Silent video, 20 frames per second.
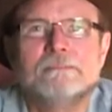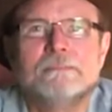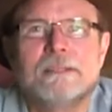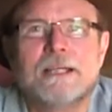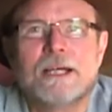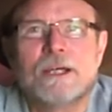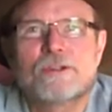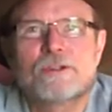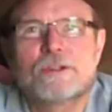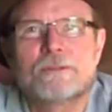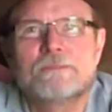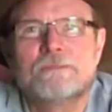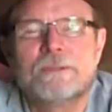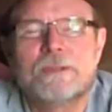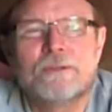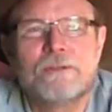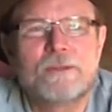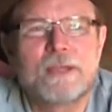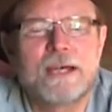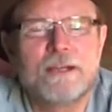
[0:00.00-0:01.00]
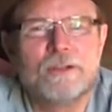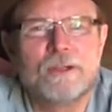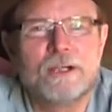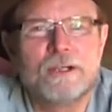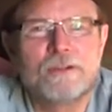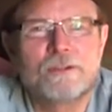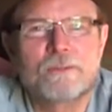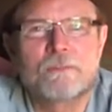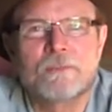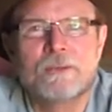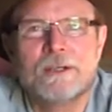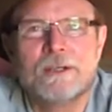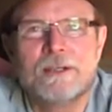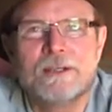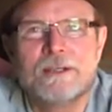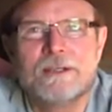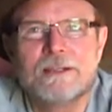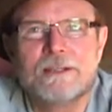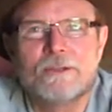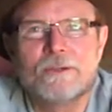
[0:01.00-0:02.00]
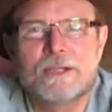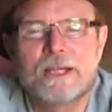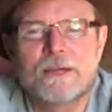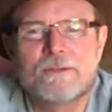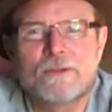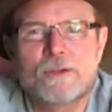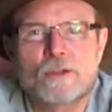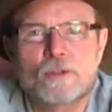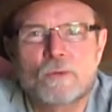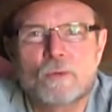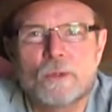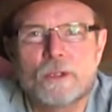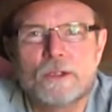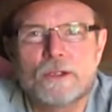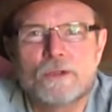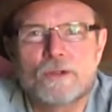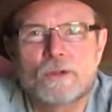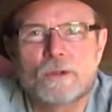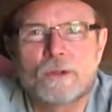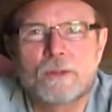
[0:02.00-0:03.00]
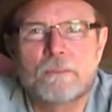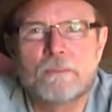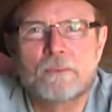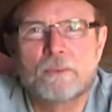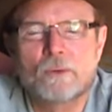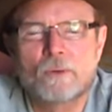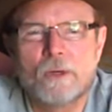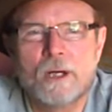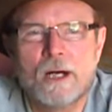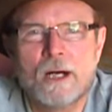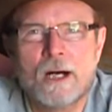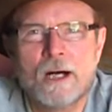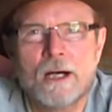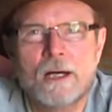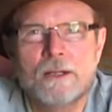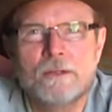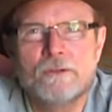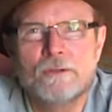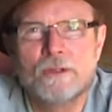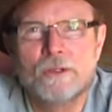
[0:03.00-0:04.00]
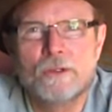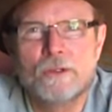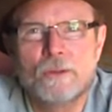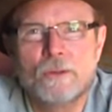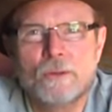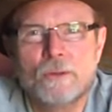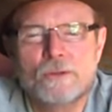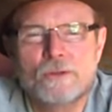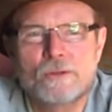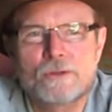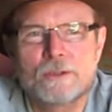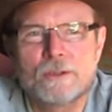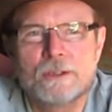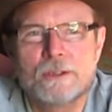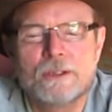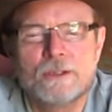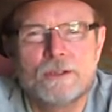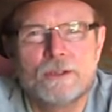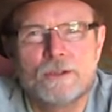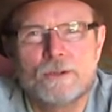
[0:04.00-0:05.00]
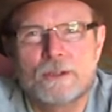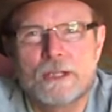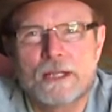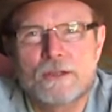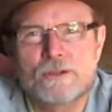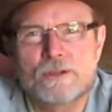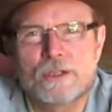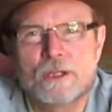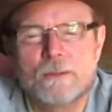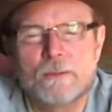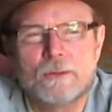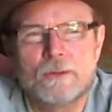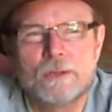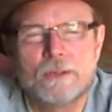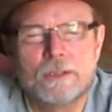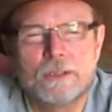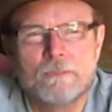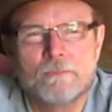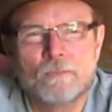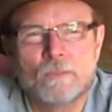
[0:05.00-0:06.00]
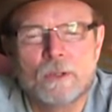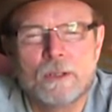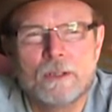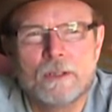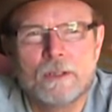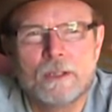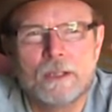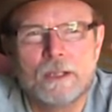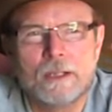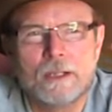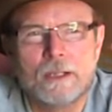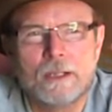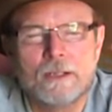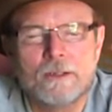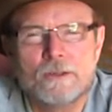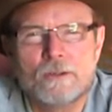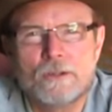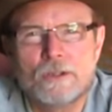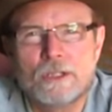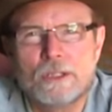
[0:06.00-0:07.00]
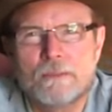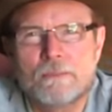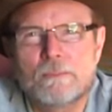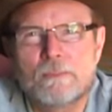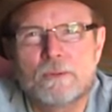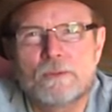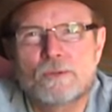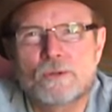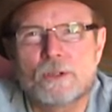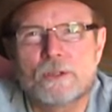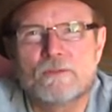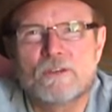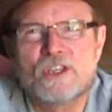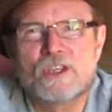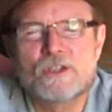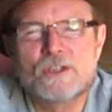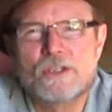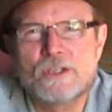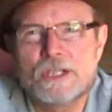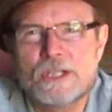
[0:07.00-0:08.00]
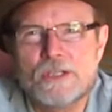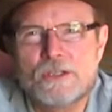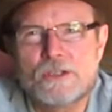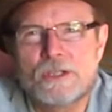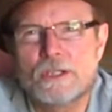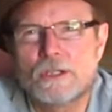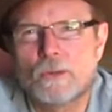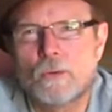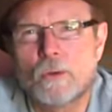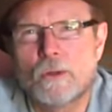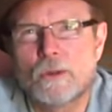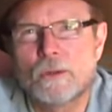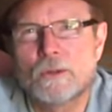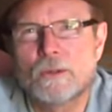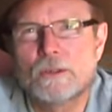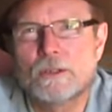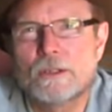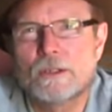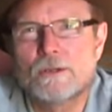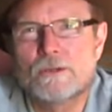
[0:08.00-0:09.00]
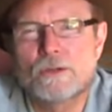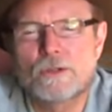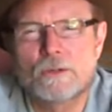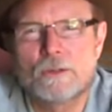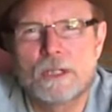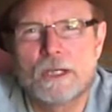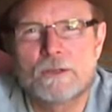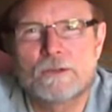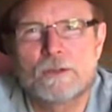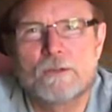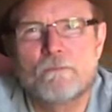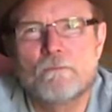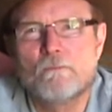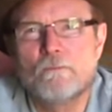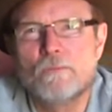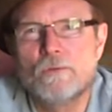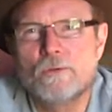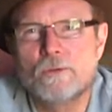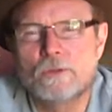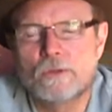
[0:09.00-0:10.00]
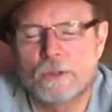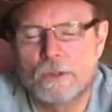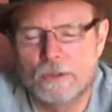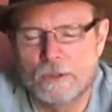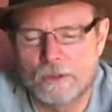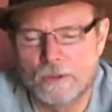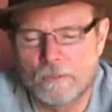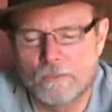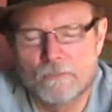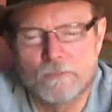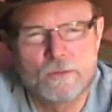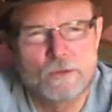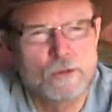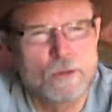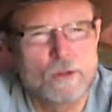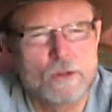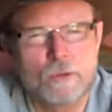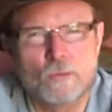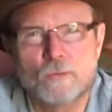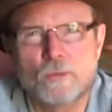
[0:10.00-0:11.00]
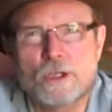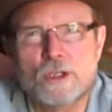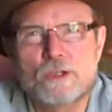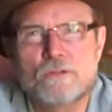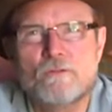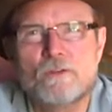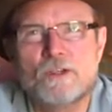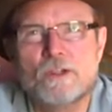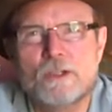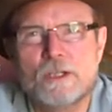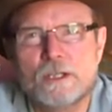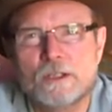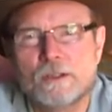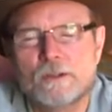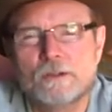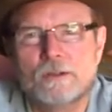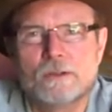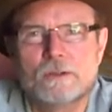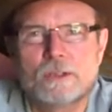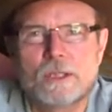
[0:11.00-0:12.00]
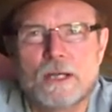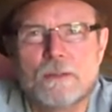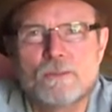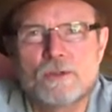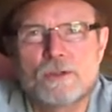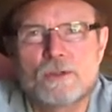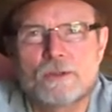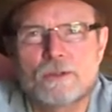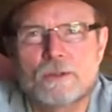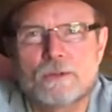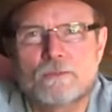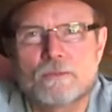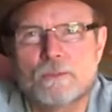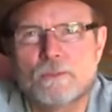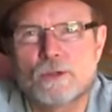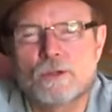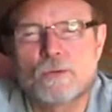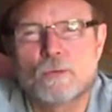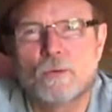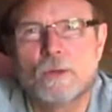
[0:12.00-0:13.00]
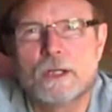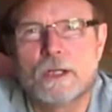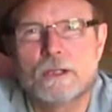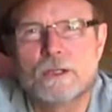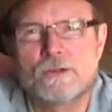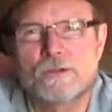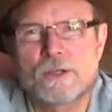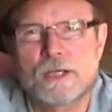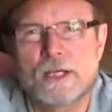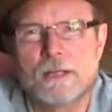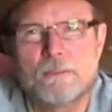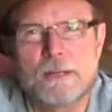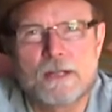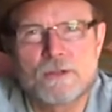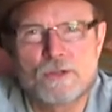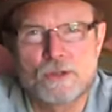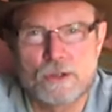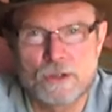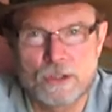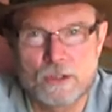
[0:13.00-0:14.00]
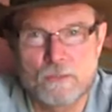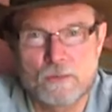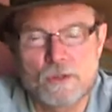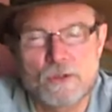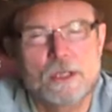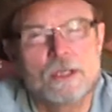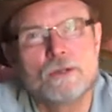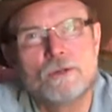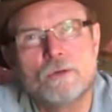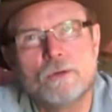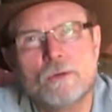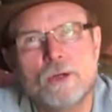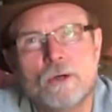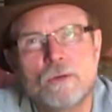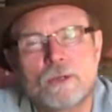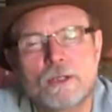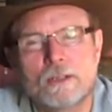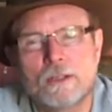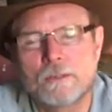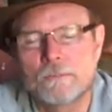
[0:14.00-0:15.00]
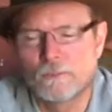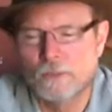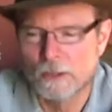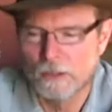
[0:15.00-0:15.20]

Yes, isn't that nice? You get this really sort of broad nose. You get some of the deep sort of cassis qualities. You get the rich vanilla that comes from this wine. It's got about 60% new oak in it.